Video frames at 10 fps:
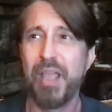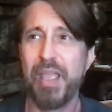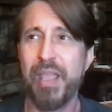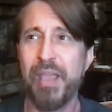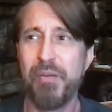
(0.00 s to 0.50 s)

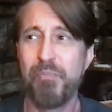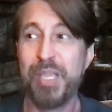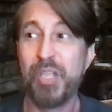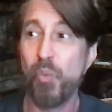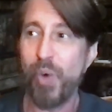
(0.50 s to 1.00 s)
and
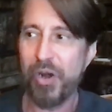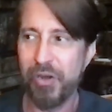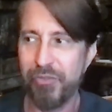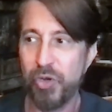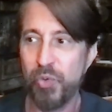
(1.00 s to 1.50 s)
being aware
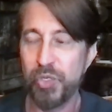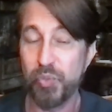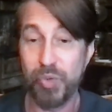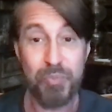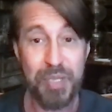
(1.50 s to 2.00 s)
of who
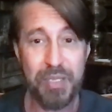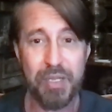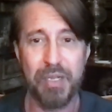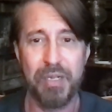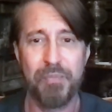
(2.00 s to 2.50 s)
is with me
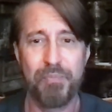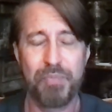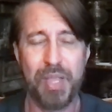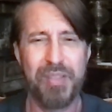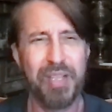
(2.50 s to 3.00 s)
um,
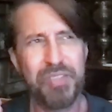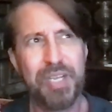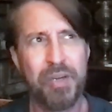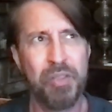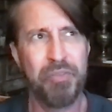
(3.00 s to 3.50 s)
i think i've
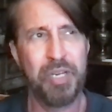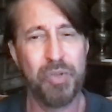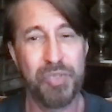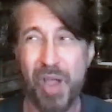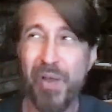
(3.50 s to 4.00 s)
said in other
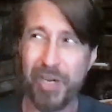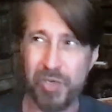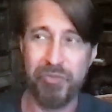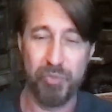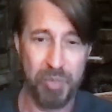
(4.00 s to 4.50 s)
videos now i
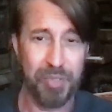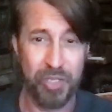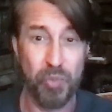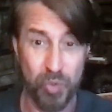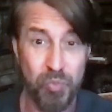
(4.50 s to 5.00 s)
actually feel people
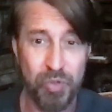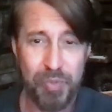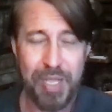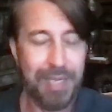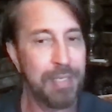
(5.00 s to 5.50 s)
in the room with
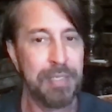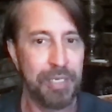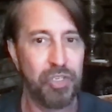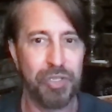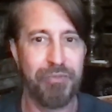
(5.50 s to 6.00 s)
me i didn't
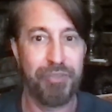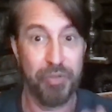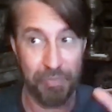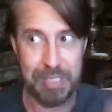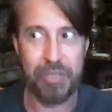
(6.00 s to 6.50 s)
initially
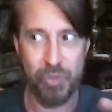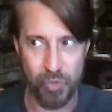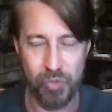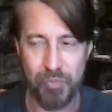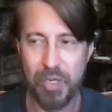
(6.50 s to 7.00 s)
feel them in the
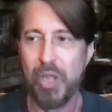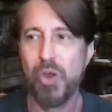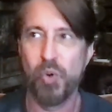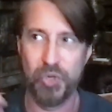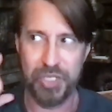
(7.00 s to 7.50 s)
room
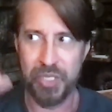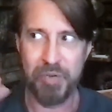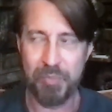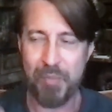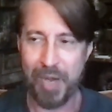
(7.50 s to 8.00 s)
or see them
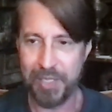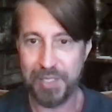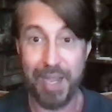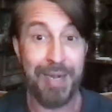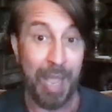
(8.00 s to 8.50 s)
in my
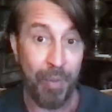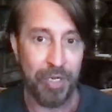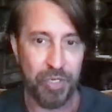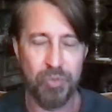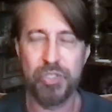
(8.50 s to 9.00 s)
mind's eye now i
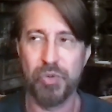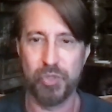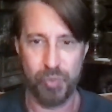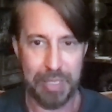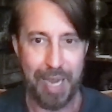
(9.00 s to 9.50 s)
do so
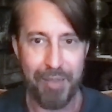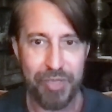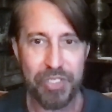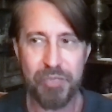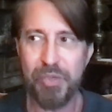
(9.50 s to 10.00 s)
it's really
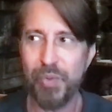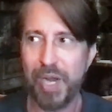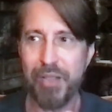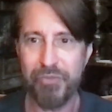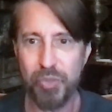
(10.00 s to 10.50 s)
obvious to me when
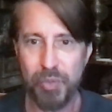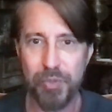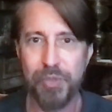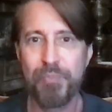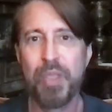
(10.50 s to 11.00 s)
i have two
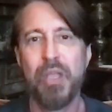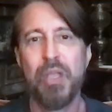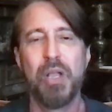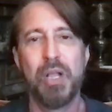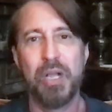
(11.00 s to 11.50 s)
people
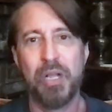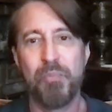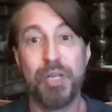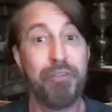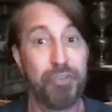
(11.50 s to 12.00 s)
uh,
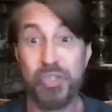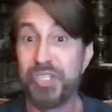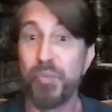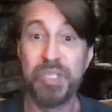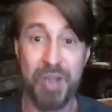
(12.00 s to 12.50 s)
but at
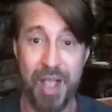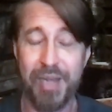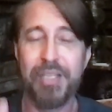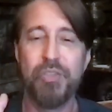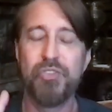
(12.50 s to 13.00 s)
first, it was
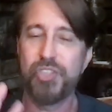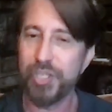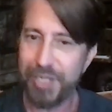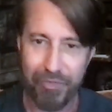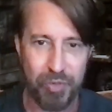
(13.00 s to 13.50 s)
not. You
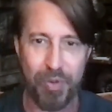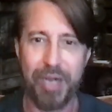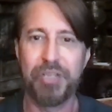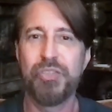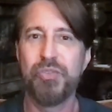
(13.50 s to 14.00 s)
just have to
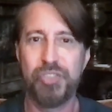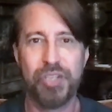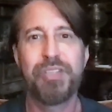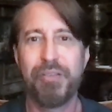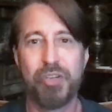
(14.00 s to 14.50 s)
practice. You
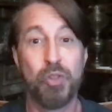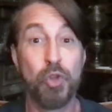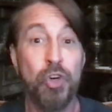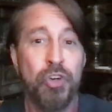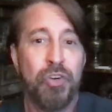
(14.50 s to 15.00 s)
just have to
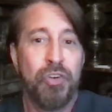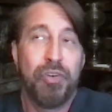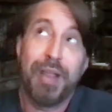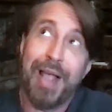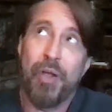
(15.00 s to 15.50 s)

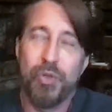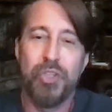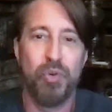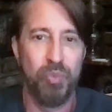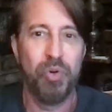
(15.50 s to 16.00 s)
learn how
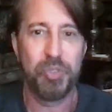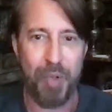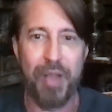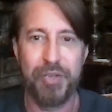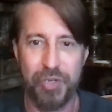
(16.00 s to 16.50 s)
you
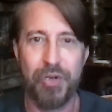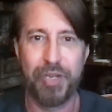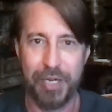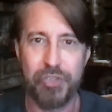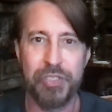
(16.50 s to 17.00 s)
respond to your
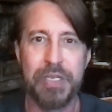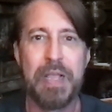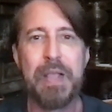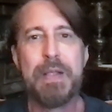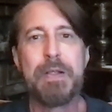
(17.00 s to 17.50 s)
connection.
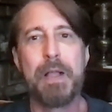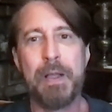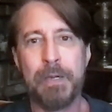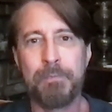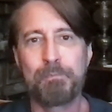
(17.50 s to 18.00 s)

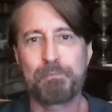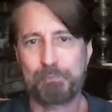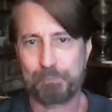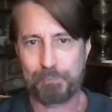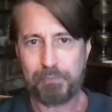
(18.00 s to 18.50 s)
Um,
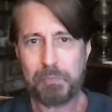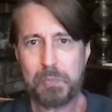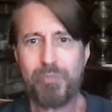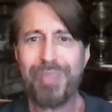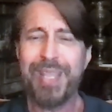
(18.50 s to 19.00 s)

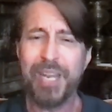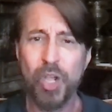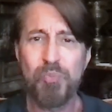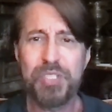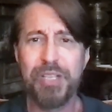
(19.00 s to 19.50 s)
it
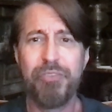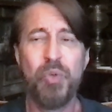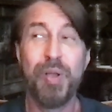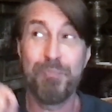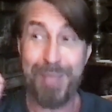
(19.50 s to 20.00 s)
helps if
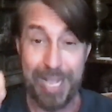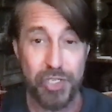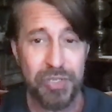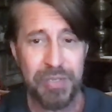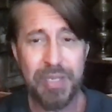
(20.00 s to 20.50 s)
you
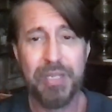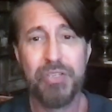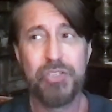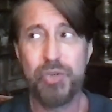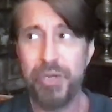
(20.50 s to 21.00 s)
imagine
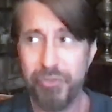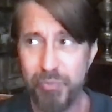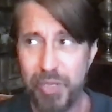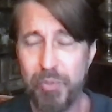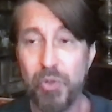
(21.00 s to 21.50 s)
two
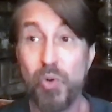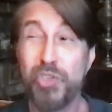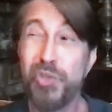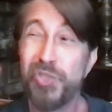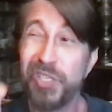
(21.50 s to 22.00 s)
different people or
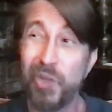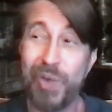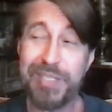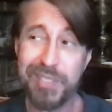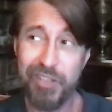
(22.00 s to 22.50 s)
two
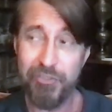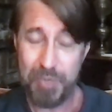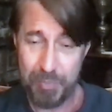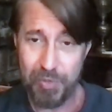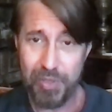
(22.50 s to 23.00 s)
silhouettes of
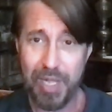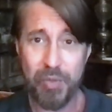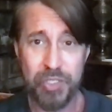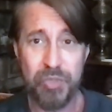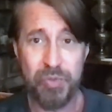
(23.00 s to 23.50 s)
people.
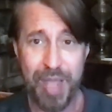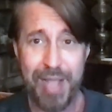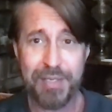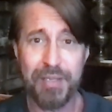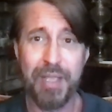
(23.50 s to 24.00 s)
I'll do
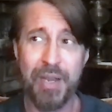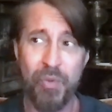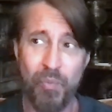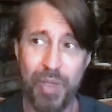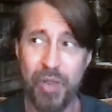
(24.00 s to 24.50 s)
that,
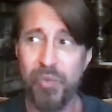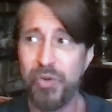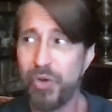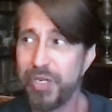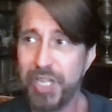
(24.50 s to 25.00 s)
and and
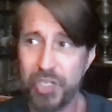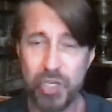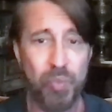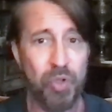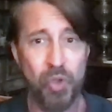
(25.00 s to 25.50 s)
your
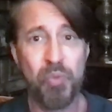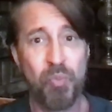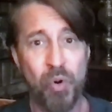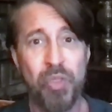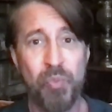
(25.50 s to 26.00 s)
attention will go to
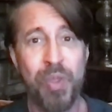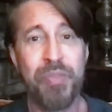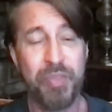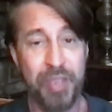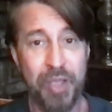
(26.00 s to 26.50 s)
more than
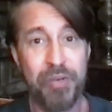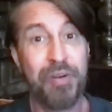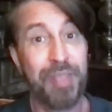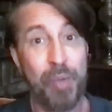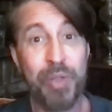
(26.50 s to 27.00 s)
one than the other,
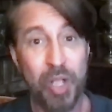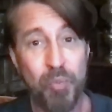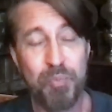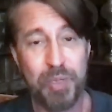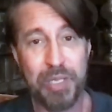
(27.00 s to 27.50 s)
and that will
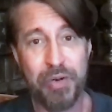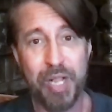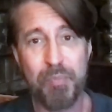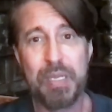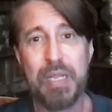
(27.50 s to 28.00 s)
help clear it
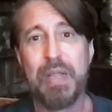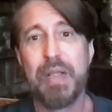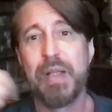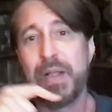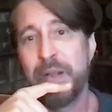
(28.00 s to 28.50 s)
up.
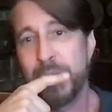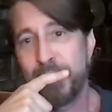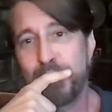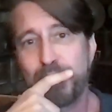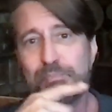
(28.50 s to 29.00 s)

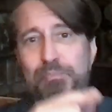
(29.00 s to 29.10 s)
Um,